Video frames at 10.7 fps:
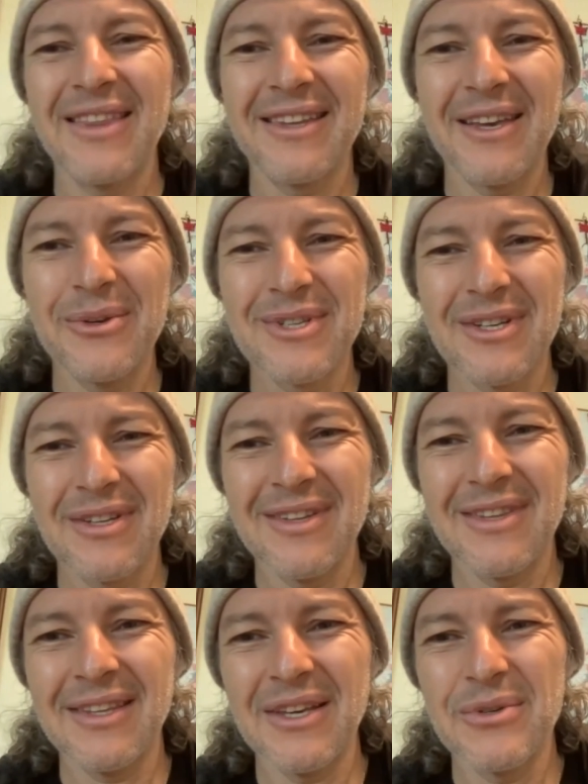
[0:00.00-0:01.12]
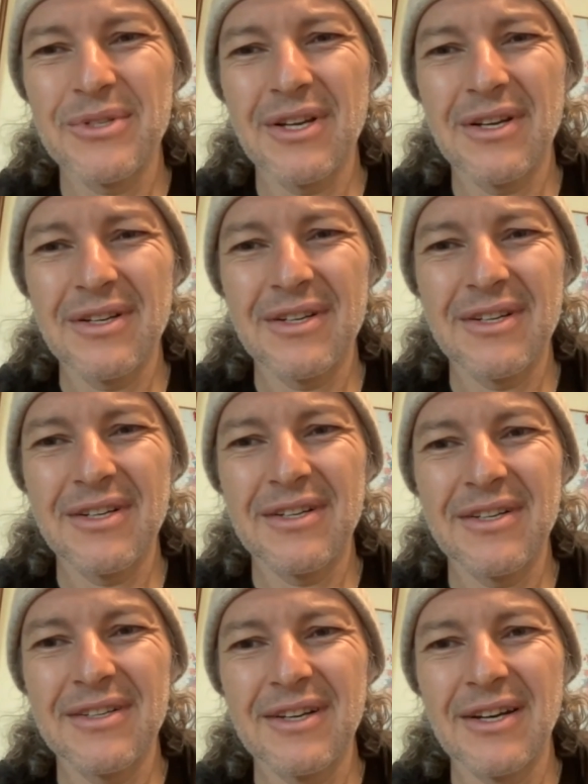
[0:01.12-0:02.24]
they used a I think they used
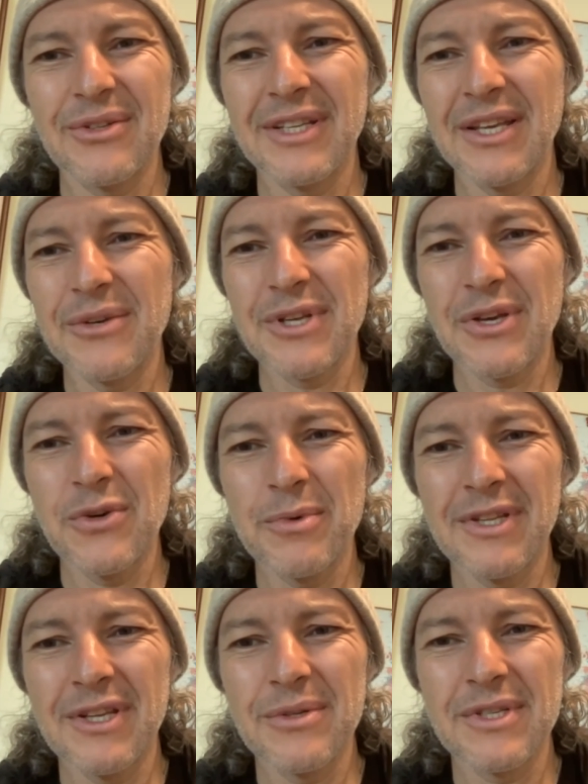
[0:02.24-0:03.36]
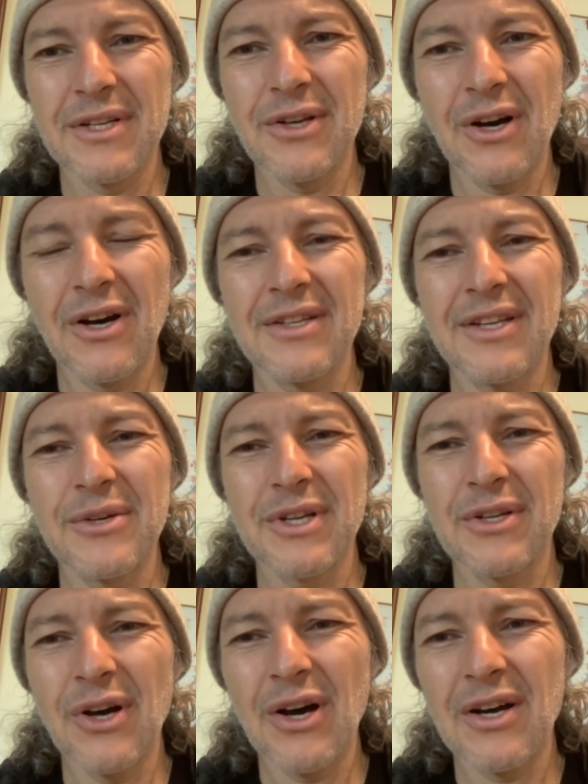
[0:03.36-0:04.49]
a I don't think they used a human. They used a
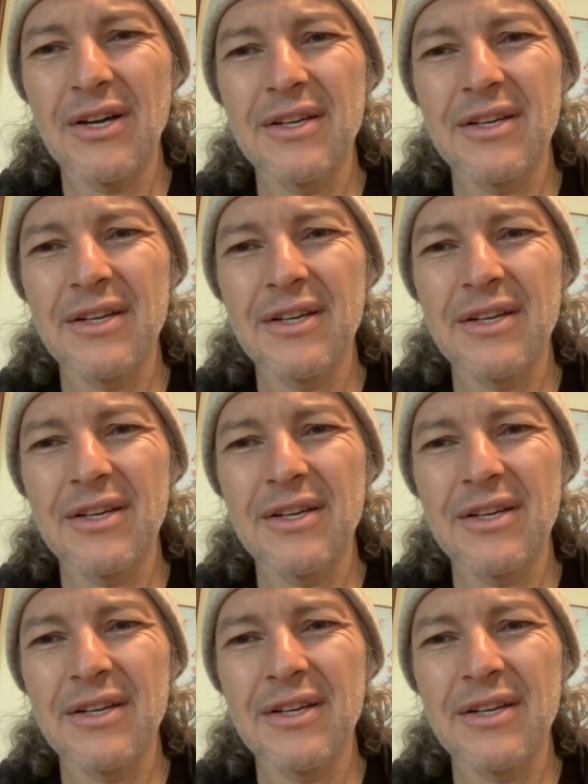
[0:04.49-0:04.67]
dog.